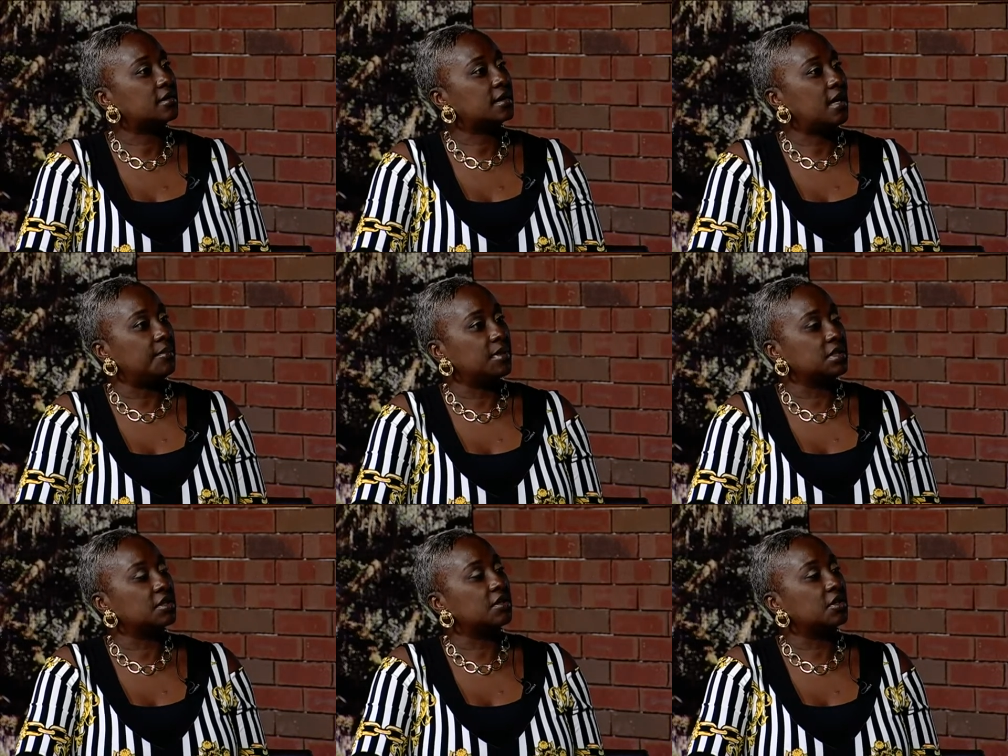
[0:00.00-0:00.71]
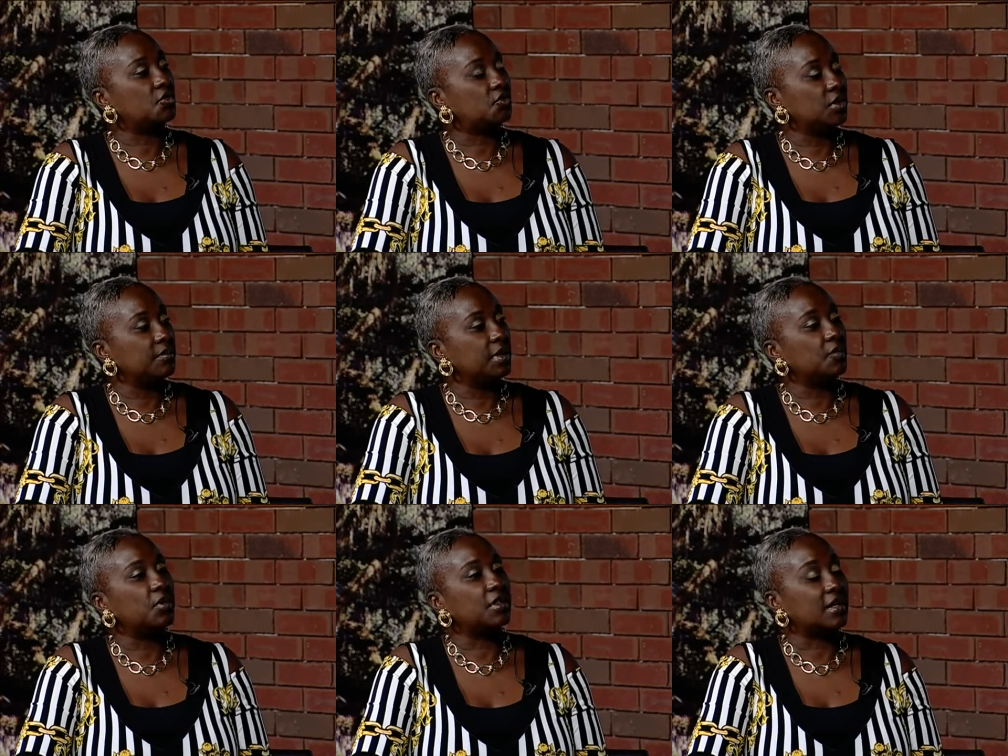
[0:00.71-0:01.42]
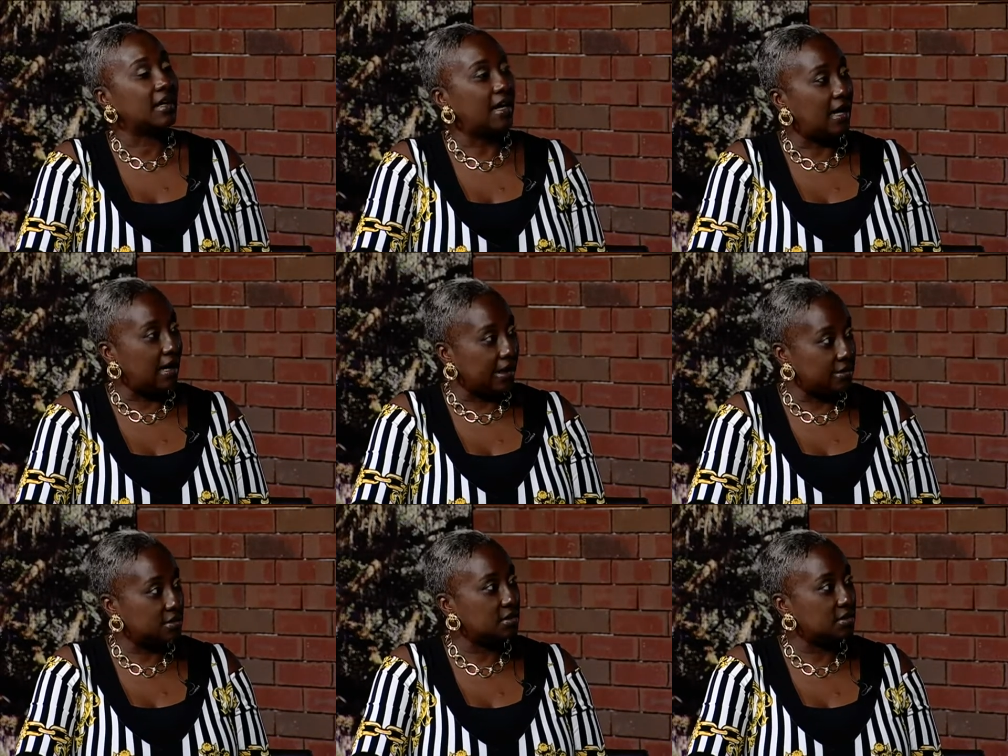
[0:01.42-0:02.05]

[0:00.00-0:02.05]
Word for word: come into an agreement with God